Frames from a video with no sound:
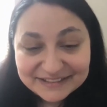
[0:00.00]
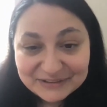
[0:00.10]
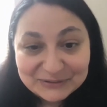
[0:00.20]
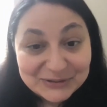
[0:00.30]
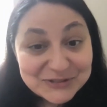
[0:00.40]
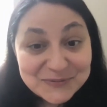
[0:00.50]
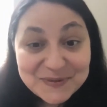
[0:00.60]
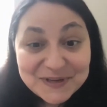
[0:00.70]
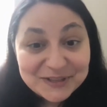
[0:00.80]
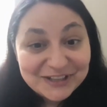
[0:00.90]
learn to
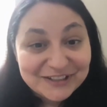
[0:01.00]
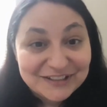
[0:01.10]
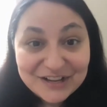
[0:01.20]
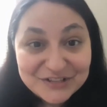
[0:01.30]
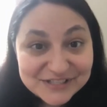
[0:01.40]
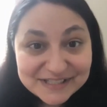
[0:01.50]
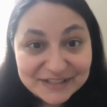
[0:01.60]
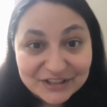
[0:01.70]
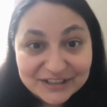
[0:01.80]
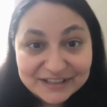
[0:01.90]
be a conscious
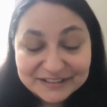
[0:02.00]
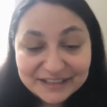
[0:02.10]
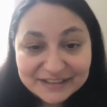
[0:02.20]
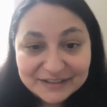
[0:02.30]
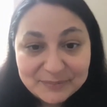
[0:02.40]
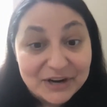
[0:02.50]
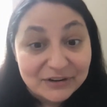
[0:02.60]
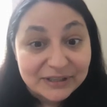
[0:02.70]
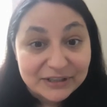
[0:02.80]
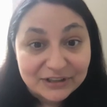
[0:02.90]
leader and a
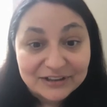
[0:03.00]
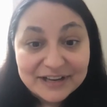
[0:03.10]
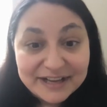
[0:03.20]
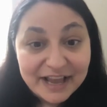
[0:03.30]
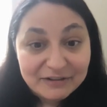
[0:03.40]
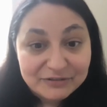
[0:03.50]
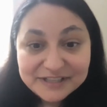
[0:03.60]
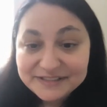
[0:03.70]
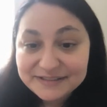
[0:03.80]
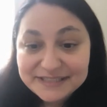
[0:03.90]
better leader
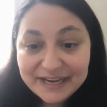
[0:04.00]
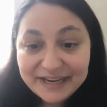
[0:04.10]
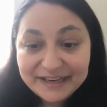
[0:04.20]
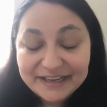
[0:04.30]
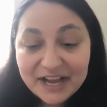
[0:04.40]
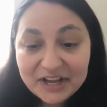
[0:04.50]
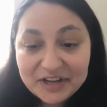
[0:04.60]
every day.